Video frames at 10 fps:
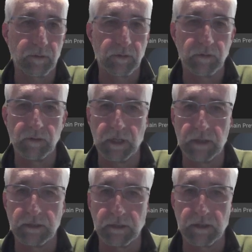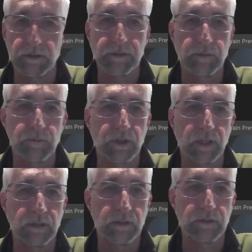created a custom
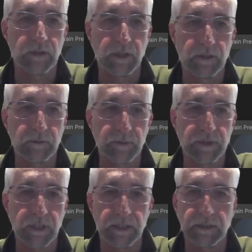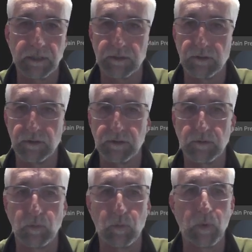shader to handle metallic
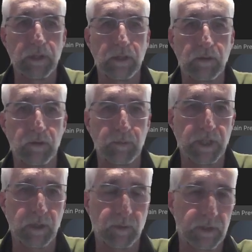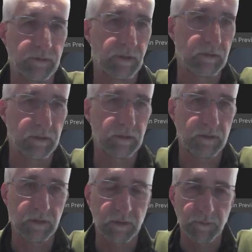textures when they were applicable. I
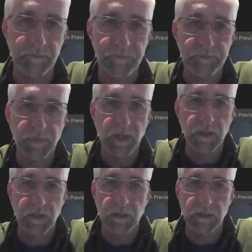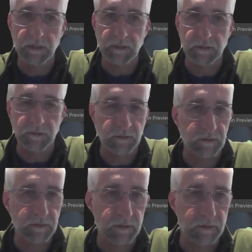found a little
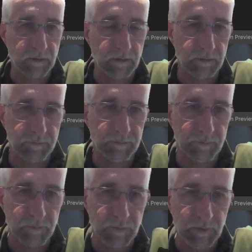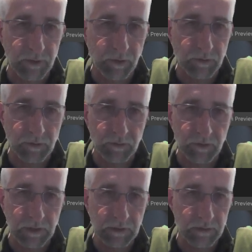note
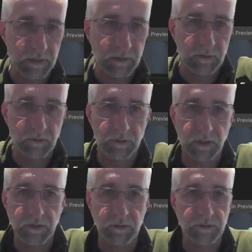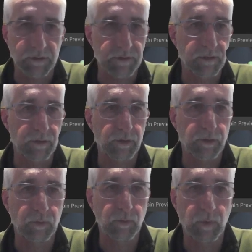on the internet on how to just
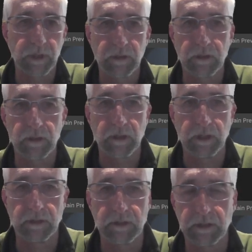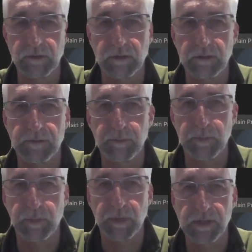know when a texture is
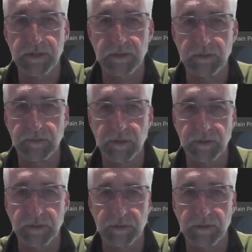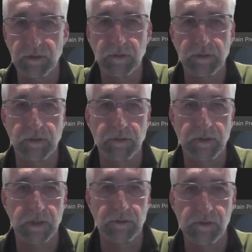present versus not. So if
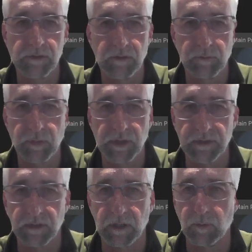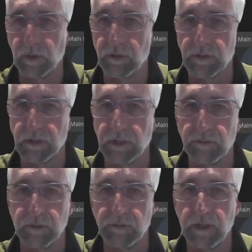the texture is not present, then we use a
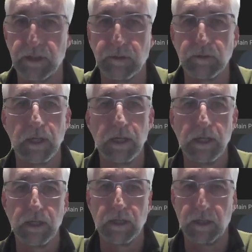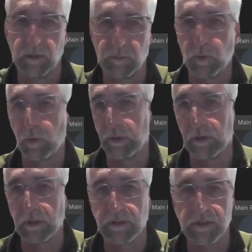default value, or
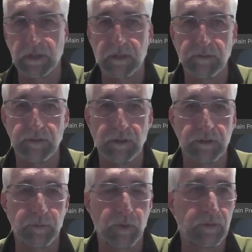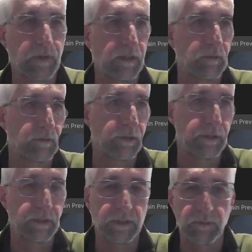you can set the floating point value, although
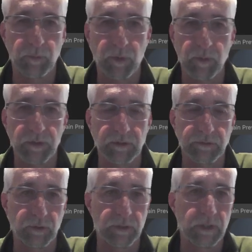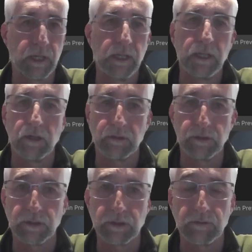I don't have a parameter for it.
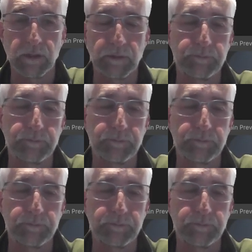Alternatively,